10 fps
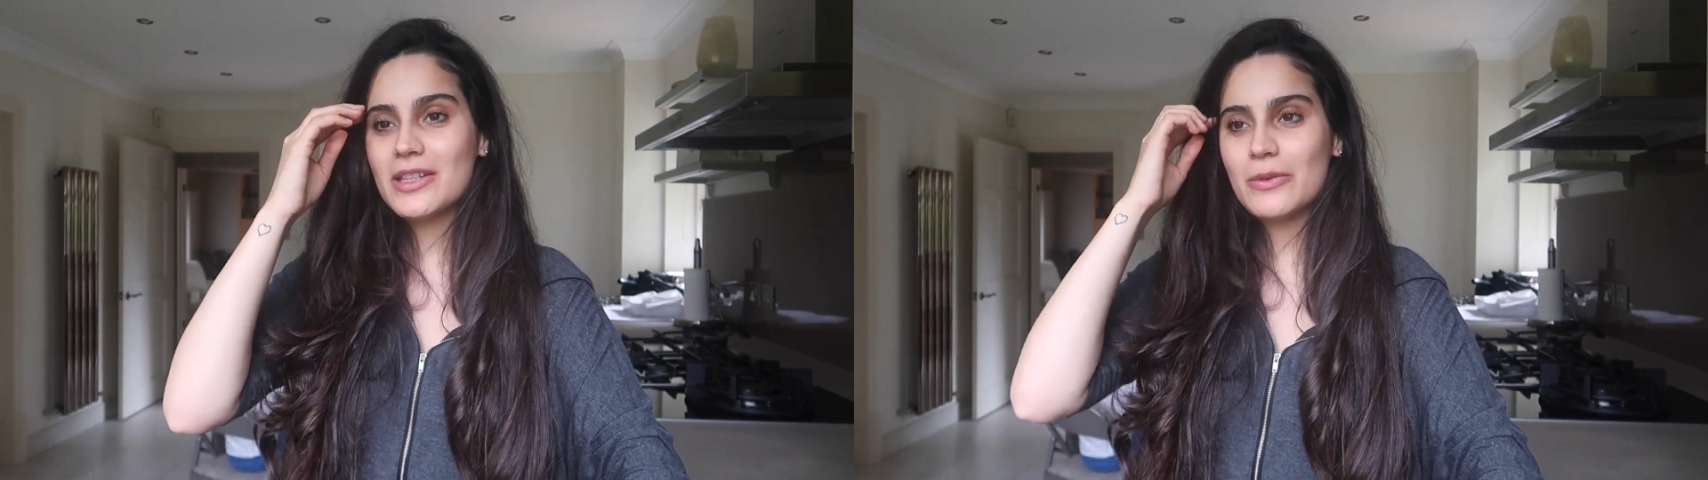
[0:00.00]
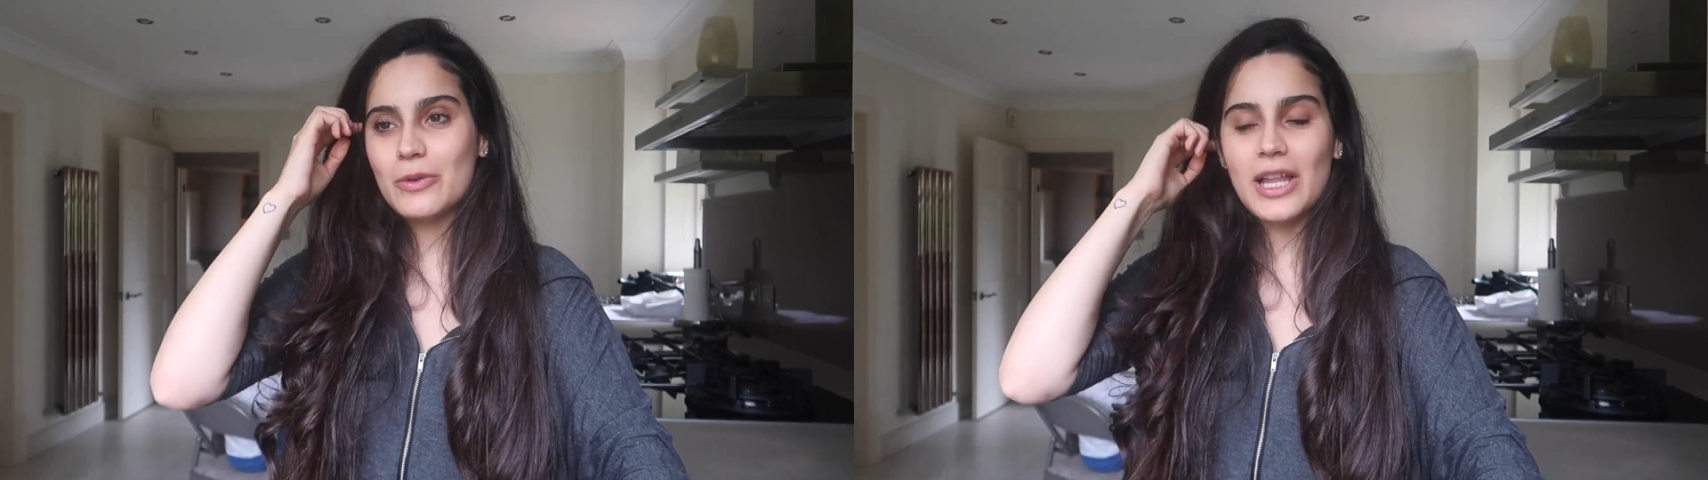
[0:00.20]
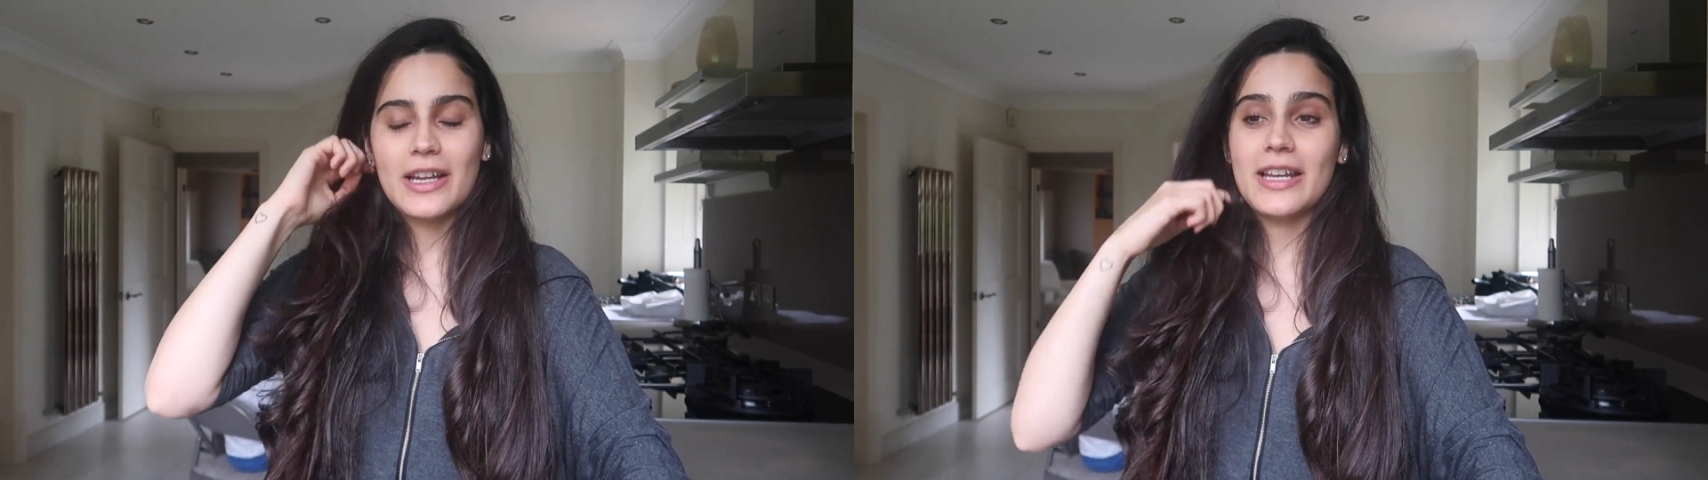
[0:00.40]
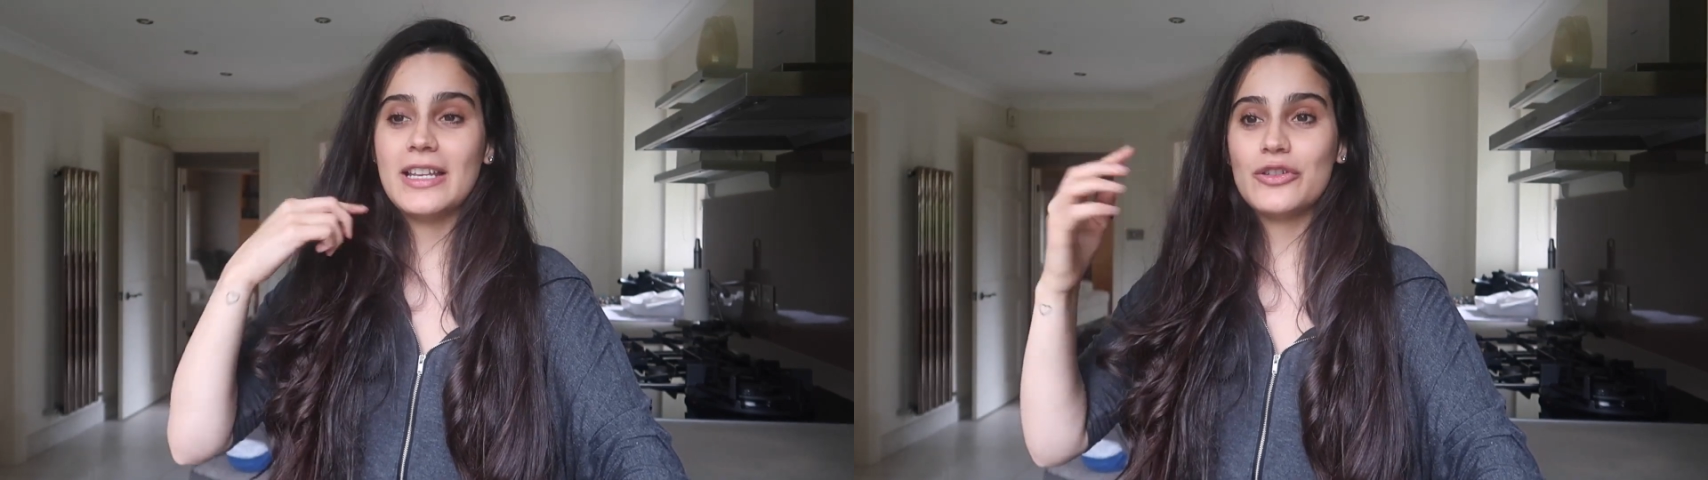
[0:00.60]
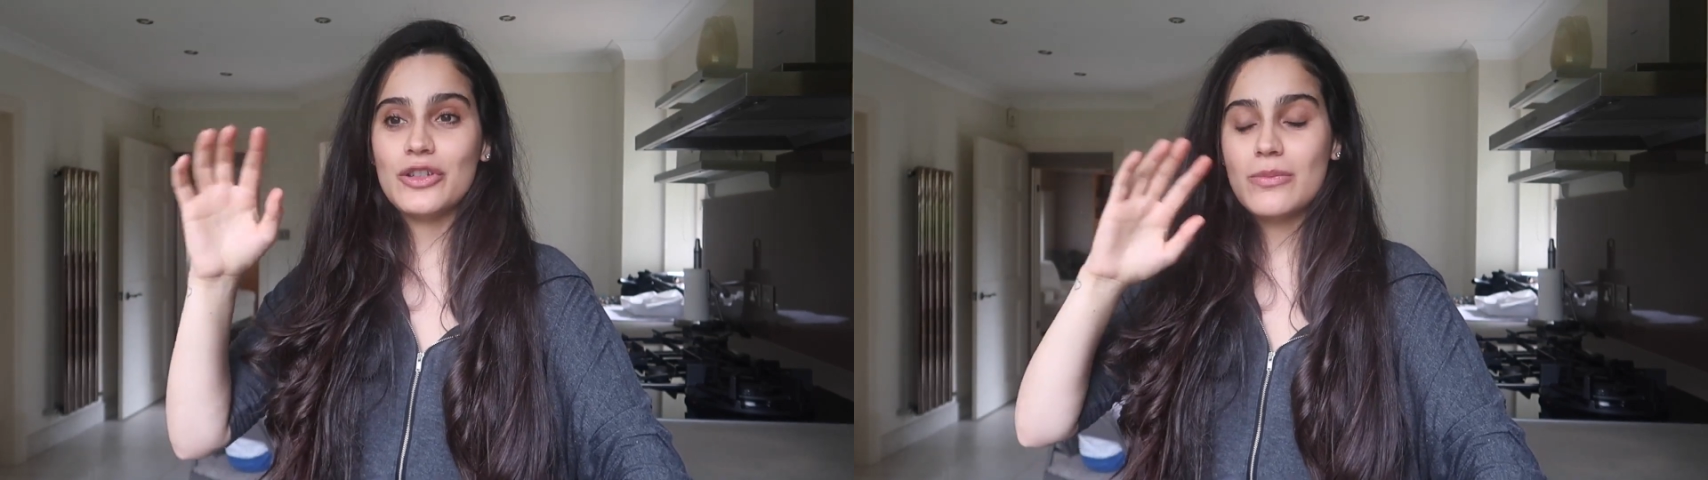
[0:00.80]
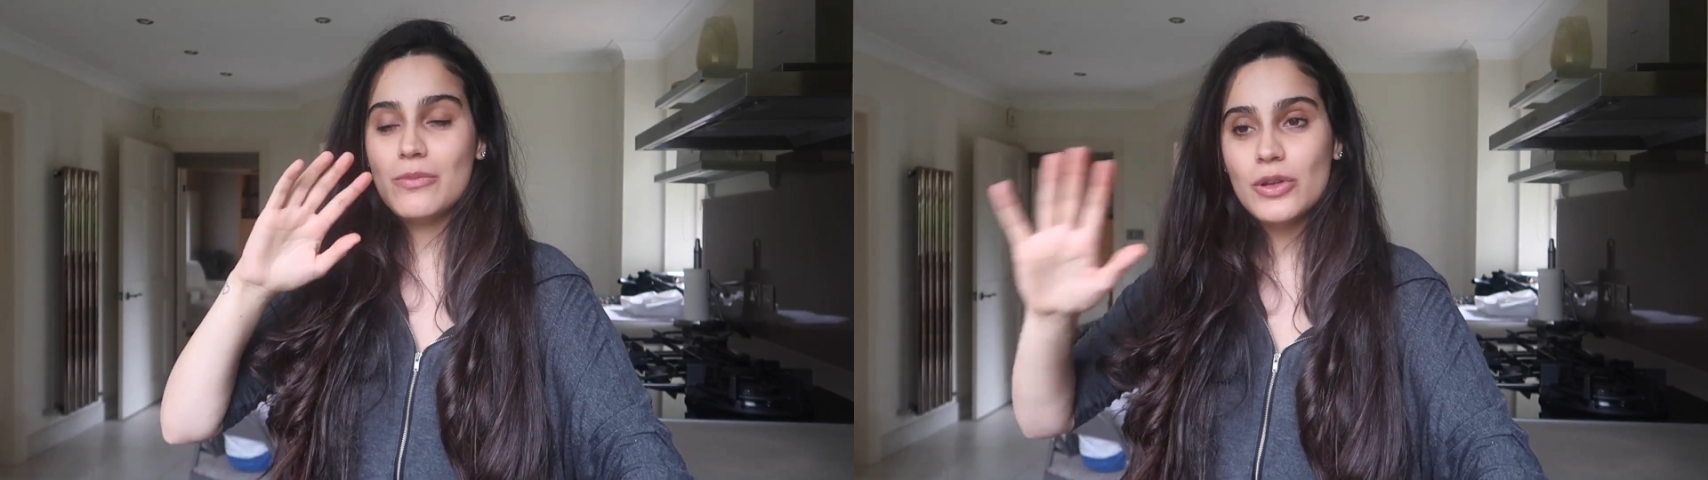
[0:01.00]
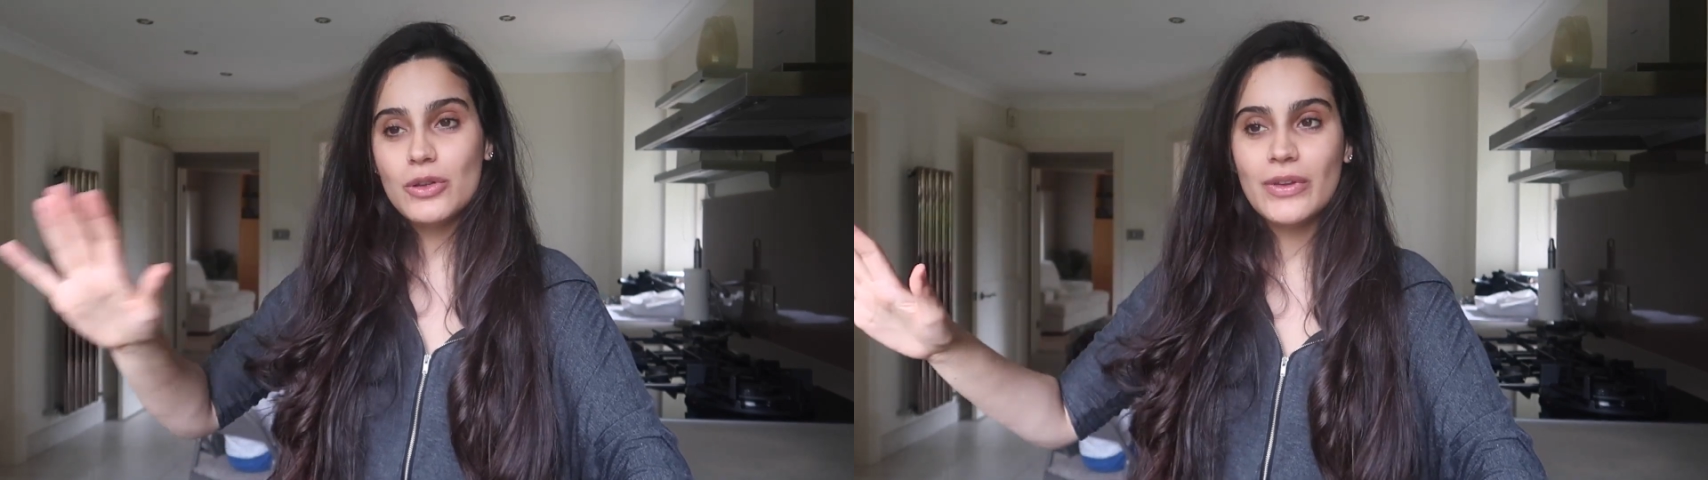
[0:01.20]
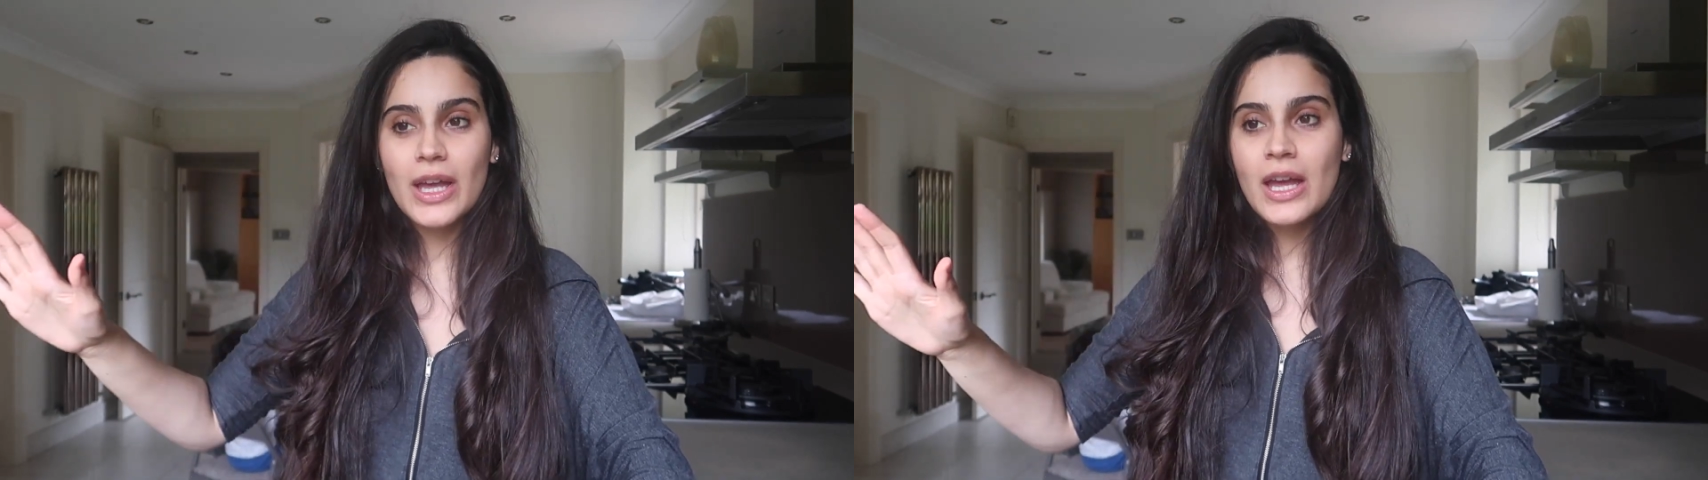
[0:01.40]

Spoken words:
so we were like, okay, let's just move.